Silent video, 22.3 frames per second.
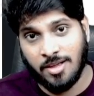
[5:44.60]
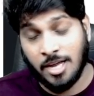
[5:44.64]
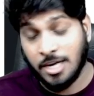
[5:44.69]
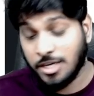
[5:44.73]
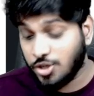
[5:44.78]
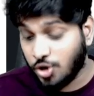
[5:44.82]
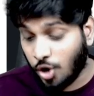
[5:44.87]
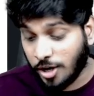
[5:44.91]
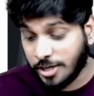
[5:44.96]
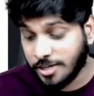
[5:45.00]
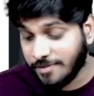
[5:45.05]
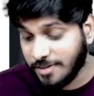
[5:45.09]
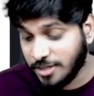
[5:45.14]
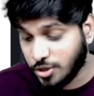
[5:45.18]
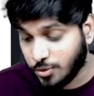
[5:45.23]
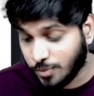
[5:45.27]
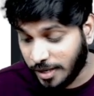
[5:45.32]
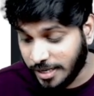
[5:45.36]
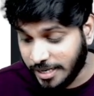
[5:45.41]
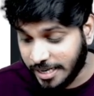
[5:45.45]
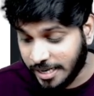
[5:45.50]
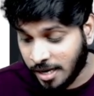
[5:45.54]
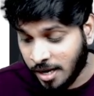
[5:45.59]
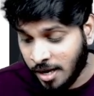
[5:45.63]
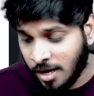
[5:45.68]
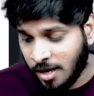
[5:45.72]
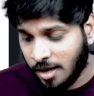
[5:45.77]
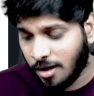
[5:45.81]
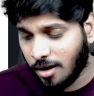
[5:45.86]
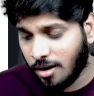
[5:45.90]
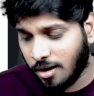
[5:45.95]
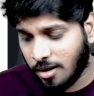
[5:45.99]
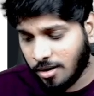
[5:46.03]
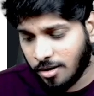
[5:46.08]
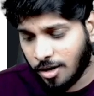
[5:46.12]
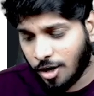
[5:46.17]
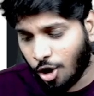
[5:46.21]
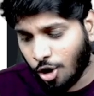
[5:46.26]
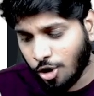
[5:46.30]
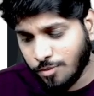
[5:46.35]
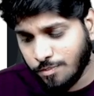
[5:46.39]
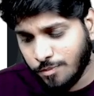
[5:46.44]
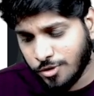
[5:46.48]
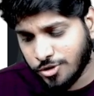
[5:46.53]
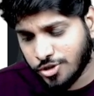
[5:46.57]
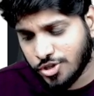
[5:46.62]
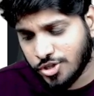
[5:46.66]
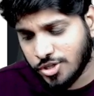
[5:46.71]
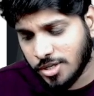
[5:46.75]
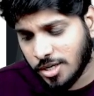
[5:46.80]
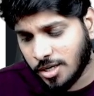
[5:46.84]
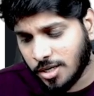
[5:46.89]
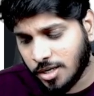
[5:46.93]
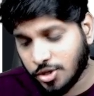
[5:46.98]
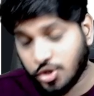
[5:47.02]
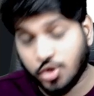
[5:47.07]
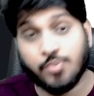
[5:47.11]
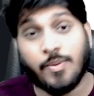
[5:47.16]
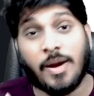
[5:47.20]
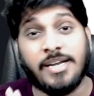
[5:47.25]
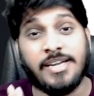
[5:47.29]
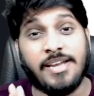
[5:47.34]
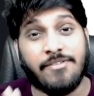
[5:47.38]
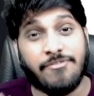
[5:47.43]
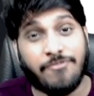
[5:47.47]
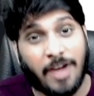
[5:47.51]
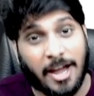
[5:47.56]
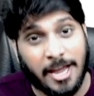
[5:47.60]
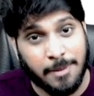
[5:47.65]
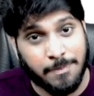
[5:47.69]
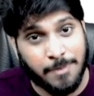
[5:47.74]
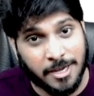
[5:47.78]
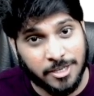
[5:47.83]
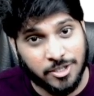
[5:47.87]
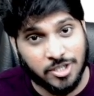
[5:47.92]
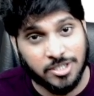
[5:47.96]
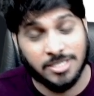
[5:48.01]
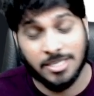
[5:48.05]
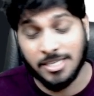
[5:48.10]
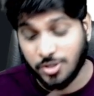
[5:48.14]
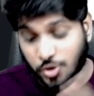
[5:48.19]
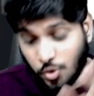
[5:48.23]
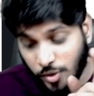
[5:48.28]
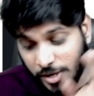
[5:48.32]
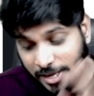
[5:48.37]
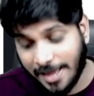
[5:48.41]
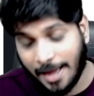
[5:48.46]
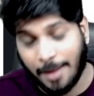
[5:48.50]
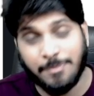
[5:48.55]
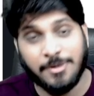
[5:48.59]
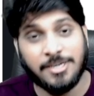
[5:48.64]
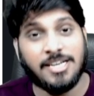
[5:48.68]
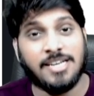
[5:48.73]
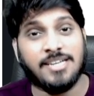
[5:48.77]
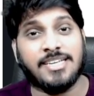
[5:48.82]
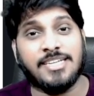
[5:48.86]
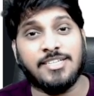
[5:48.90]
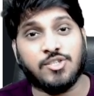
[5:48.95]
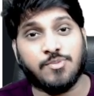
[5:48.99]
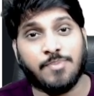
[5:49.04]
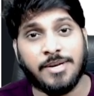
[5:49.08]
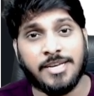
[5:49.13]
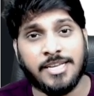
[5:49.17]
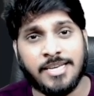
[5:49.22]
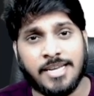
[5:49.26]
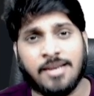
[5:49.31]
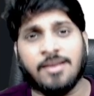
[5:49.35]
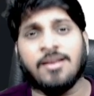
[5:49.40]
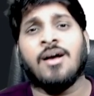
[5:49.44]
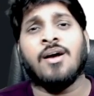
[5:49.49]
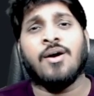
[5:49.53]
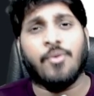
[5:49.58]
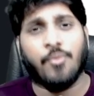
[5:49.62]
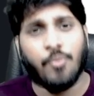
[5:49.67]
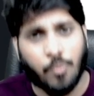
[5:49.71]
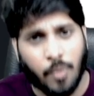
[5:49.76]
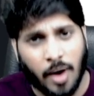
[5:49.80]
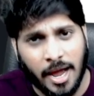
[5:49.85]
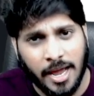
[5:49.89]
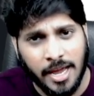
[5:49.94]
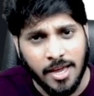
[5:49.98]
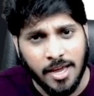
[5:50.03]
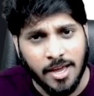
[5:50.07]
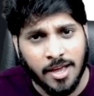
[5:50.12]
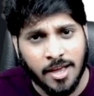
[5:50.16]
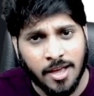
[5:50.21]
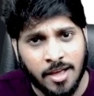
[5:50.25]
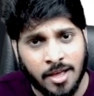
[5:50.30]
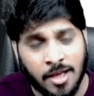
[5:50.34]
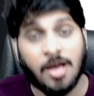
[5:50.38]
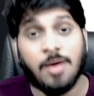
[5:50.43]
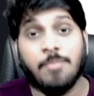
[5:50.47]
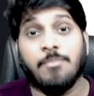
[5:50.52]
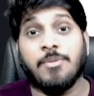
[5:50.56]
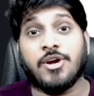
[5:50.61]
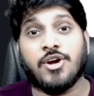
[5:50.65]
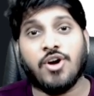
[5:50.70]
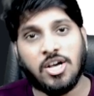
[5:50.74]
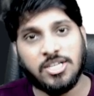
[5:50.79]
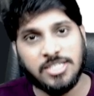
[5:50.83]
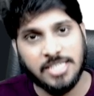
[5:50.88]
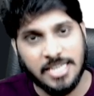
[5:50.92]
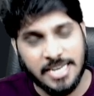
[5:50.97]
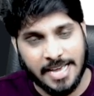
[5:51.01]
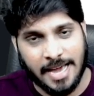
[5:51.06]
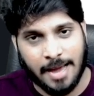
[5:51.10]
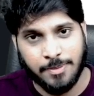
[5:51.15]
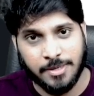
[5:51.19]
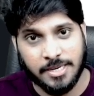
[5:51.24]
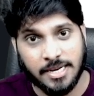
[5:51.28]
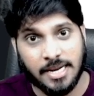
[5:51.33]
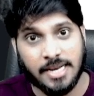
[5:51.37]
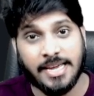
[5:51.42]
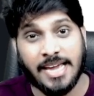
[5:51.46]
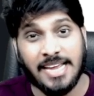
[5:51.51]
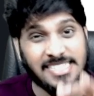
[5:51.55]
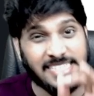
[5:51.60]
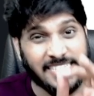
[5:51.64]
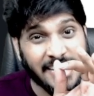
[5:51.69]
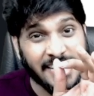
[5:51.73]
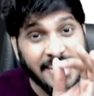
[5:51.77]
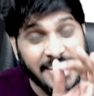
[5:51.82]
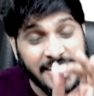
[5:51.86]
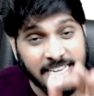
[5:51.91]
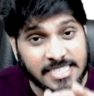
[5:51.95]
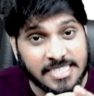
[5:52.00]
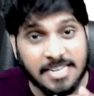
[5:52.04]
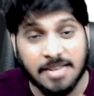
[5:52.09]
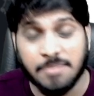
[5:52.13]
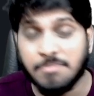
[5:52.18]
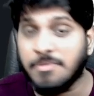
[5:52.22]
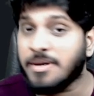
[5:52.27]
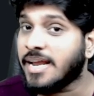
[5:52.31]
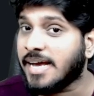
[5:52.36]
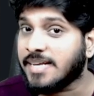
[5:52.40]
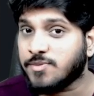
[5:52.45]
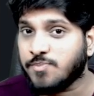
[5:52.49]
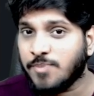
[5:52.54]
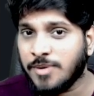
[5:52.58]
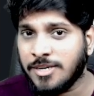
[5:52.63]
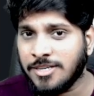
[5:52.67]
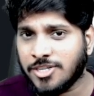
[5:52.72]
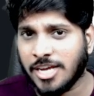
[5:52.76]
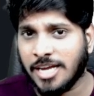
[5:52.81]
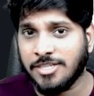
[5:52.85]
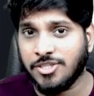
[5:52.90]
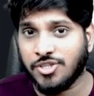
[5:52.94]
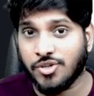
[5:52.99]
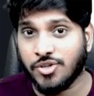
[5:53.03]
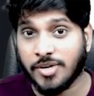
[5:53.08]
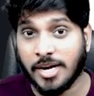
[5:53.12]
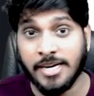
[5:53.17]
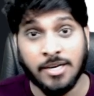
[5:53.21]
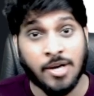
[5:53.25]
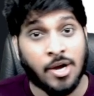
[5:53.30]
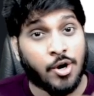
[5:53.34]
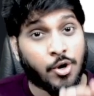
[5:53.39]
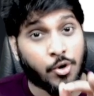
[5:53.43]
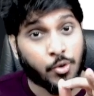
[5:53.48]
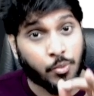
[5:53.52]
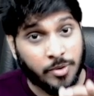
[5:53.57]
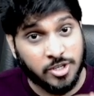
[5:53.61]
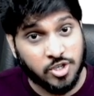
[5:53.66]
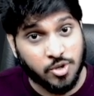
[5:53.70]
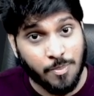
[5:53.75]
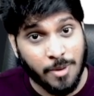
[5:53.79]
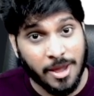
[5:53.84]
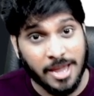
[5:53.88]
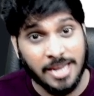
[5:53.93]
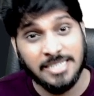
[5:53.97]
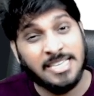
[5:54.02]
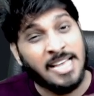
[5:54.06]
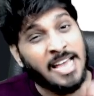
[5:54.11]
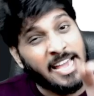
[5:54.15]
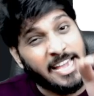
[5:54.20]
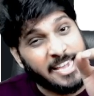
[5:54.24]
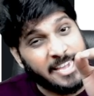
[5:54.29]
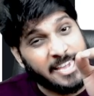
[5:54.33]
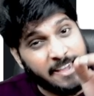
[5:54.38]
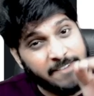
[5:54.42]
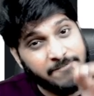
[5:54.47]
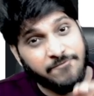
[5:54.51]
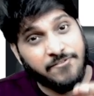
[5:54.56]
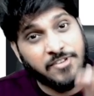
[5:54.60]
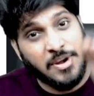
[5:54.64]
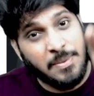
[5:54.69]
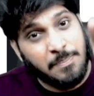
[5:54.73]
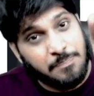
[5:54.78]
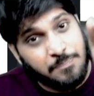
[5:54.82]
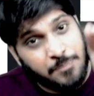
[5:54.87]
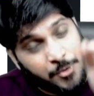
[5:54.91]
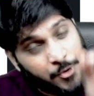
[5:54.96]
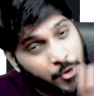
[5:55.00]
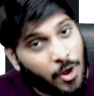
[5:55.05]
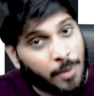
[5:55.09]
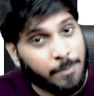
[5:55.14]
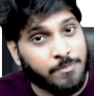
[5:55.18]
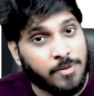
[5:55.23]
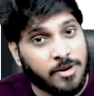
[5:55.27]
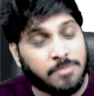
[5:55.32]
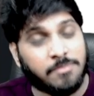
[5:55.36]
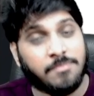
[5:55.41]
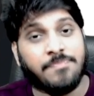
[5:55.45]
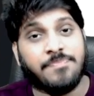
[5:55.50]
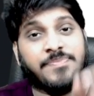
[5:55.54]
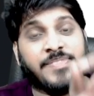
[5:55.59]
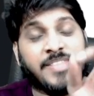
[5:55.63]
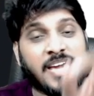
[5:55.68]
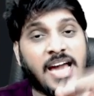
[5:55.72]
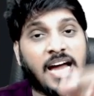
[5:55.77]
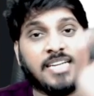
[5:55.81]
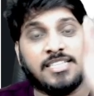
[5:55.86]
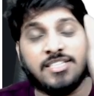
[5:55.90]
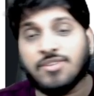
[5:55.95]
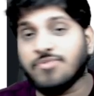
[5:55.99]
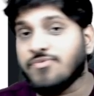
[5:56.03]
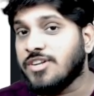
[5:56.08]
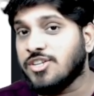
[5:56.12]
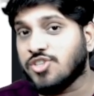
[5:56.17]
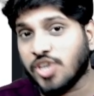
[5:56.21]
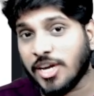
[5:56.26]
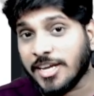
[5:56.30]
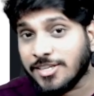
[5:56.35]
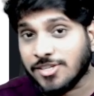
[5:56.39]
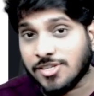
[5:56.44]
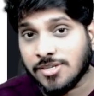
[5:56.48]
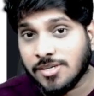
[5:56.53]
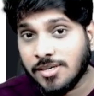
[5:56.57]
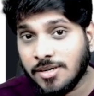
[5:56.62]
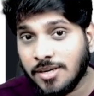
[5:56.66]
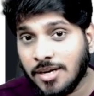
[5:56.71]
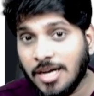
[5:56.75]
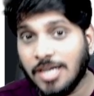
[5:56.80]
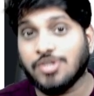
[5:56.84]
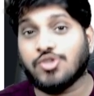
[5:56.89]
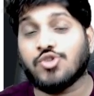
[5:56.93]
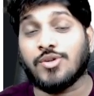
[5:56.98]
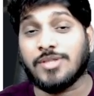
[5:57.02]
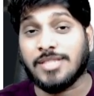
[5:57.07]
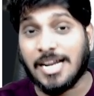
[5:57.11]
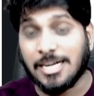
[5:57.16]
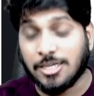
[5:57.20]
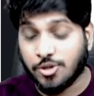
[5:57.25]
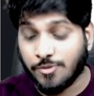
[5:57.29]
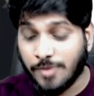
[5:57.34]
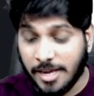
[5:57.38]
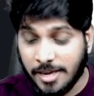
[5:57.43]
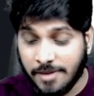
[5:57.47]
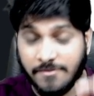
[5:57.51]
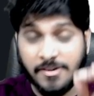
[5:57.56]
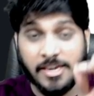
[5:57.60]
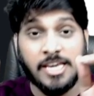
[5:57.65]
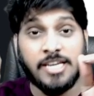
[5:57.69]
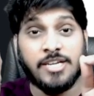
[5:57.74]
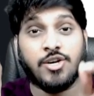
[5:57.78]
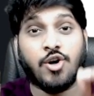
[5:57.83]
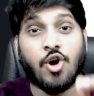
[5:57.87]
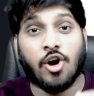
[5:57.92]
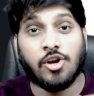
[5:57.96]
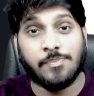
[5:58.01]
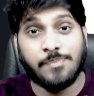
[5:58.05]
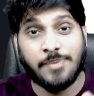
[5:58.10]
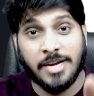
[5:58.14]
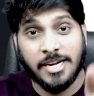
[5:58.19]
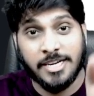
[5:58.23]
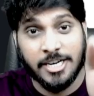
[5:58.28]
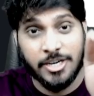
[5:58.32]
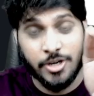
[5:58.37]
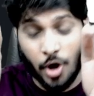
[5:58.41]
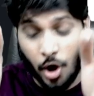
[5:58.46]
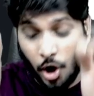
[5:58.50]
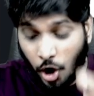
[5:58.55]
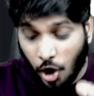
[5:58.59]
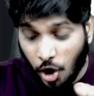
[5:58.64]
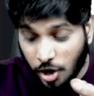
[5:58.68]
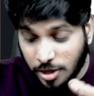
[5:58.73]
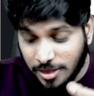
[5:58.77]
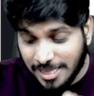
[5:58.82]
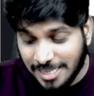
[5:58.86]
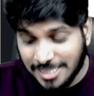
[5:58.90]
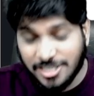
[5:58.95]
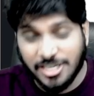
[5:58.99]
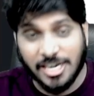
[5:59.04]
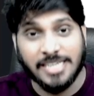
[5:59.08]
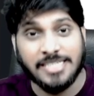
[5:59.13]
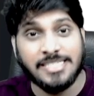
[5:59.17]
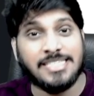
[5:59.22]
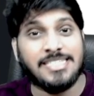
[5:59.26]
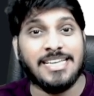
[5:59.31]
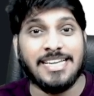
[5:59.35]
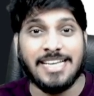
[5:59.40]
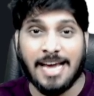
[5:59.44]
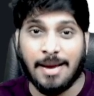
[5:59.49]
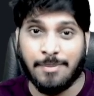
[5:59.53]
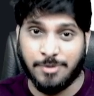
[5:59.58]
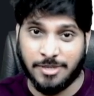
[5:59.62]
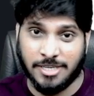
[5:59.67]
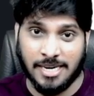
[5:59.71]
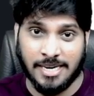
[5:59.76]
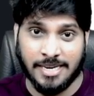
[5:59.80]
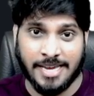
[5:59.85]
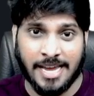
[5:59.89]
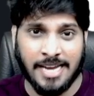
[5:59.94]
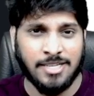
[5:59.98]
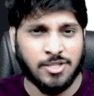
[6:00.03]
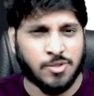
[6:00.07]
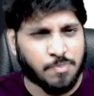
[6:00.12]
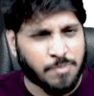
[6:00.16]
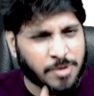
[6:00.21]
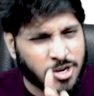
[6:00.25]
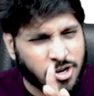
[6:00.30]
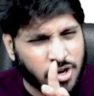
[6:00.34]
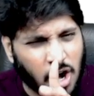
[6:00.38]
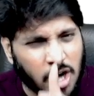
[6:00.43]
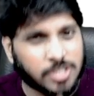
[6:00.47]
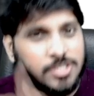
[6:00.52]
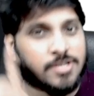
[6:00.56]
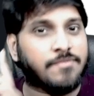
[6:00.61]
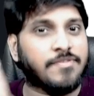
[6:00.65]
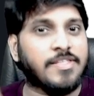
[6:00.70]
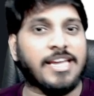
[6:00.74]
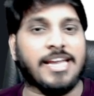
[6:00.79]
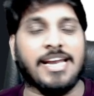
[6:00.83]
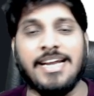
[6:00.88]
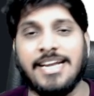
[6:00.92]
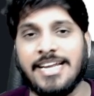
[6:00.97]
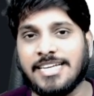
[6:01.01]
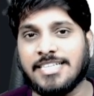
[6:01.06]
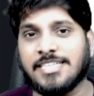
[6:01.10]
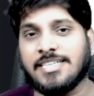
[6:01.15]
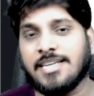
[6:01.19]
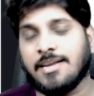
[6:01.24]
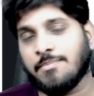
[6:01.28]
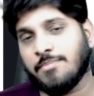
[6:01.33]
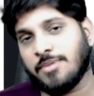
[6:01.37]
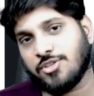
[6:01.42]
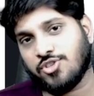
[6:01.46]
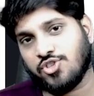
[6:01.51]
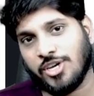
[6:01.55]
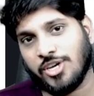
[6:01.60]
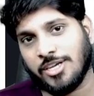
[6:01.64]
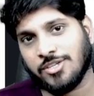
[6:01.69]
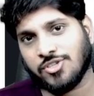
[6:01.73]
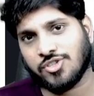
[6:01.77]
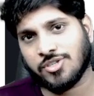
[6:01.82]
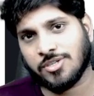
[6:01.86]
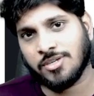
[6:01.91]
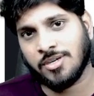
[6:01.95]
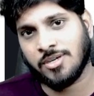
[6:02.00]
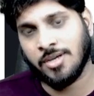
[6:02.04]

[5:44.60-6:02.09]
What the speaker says: Not even 20, almost 25 pages is only capital gains material. Why? Because in capital gains, index number has been changed, right? Which means every problem, the answer will change. So that's why we incorporated all the changes in capital gains because of the index number change.